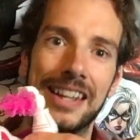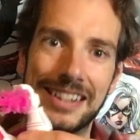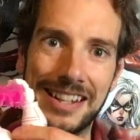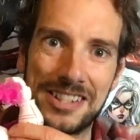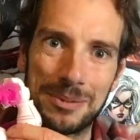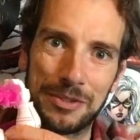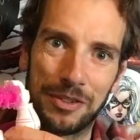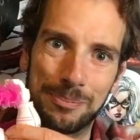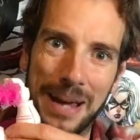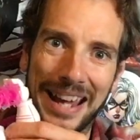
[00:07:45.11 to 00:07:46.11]
Didn't stop me
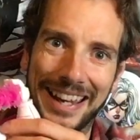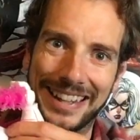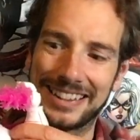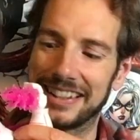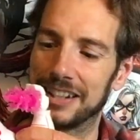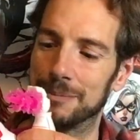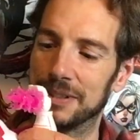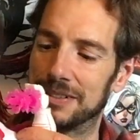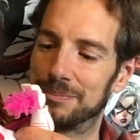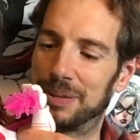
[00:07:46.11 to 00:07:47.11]
from manhandling them
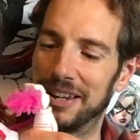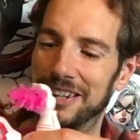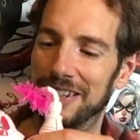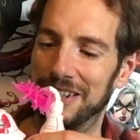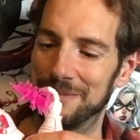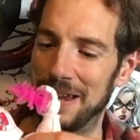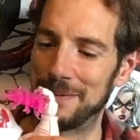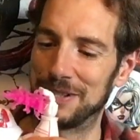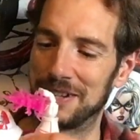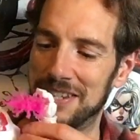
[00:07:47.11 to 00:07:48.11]
and
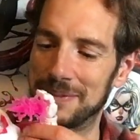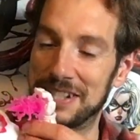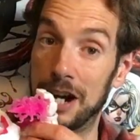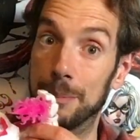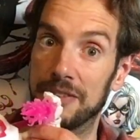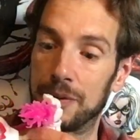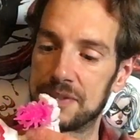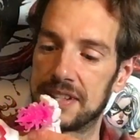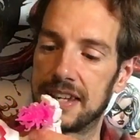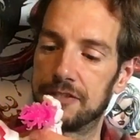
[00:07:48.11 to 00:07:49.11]
maybe doing something terrible if I
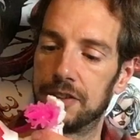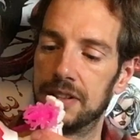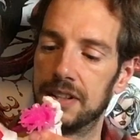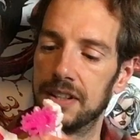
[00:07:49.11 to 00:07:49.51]
wasn't careful.